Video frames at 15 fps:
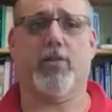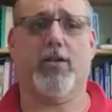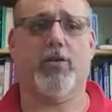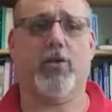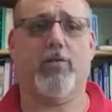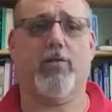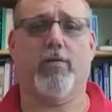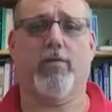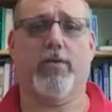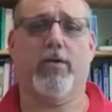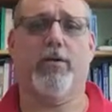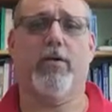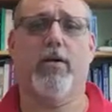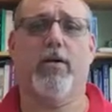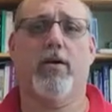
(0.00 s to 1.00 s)
week's
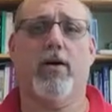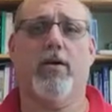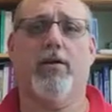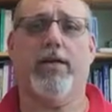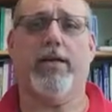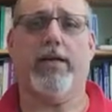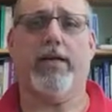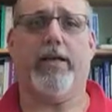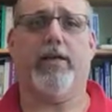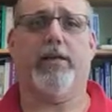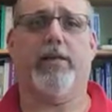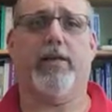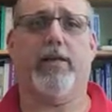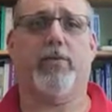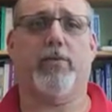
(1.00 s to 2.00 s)
overview leading
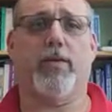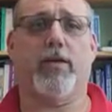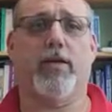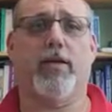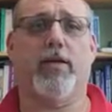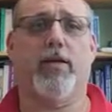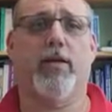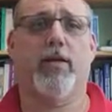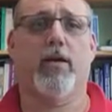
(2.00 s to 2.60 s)
into next weekend.